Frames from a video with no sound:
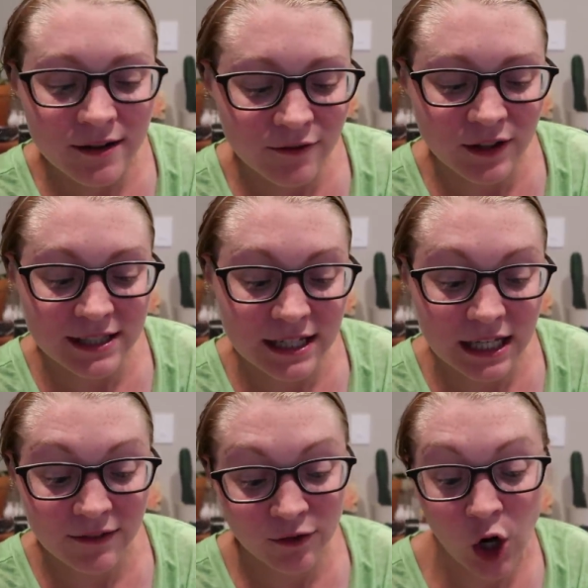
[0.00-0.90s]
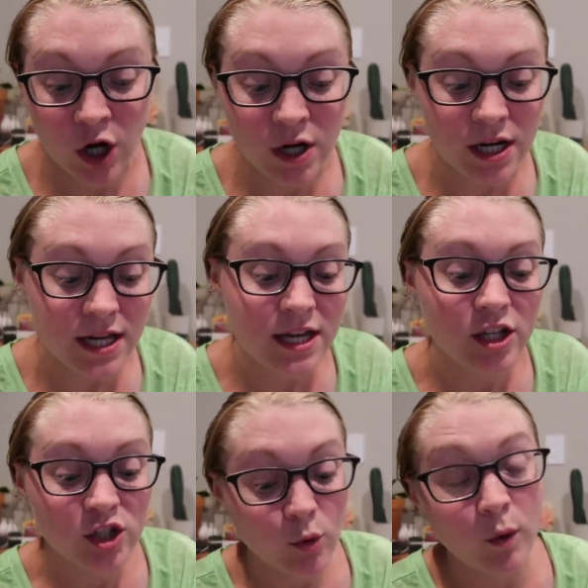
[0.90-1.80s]
Visa gift card,
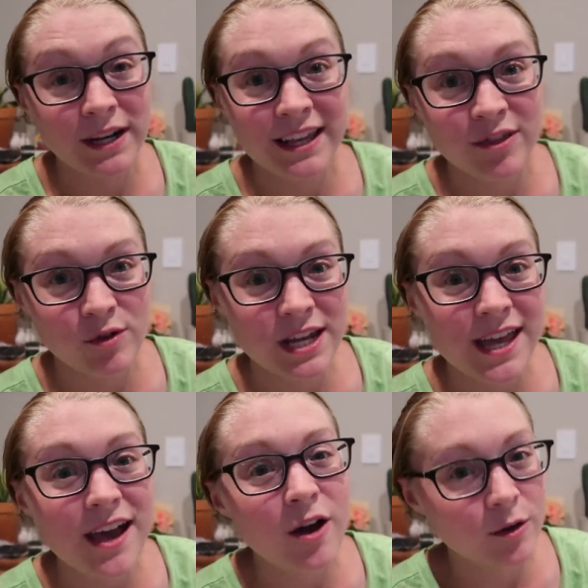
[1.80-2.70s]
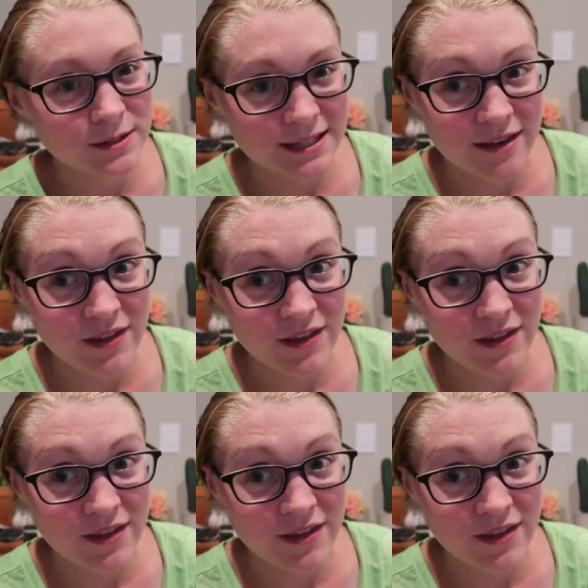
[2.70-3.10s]
twenty-three oh seven.